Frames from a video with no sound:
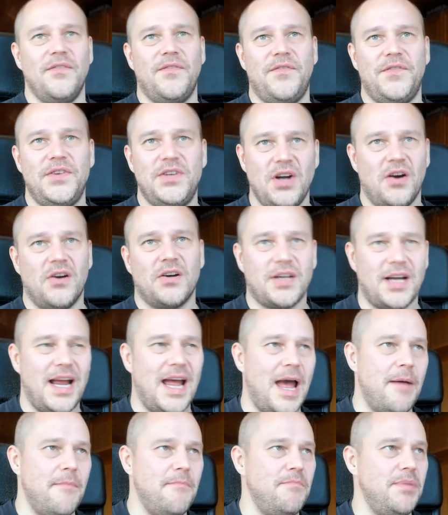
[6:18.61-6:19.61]
dark
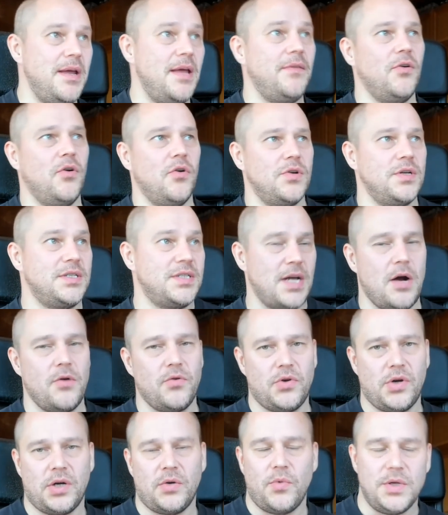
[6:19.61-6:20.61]
ambient or
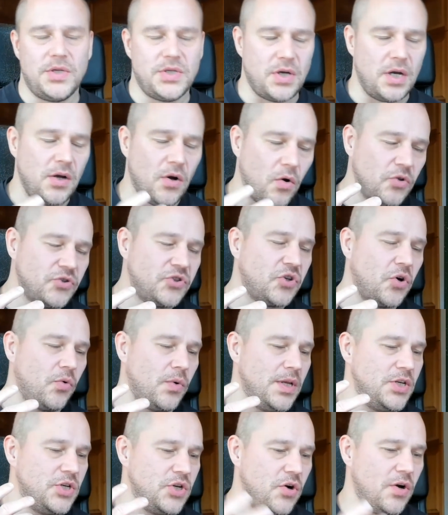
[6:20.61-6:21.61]
soundtrack, which I also
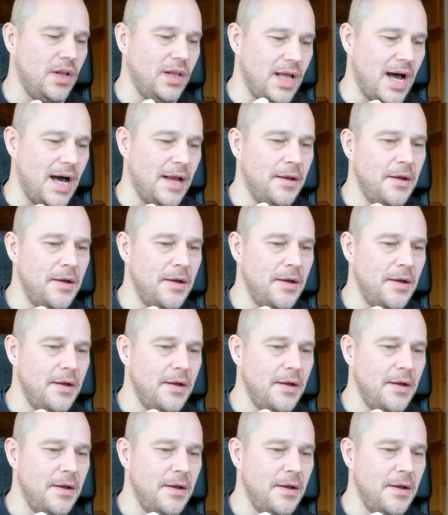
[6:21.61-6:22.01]
enjoy a lot.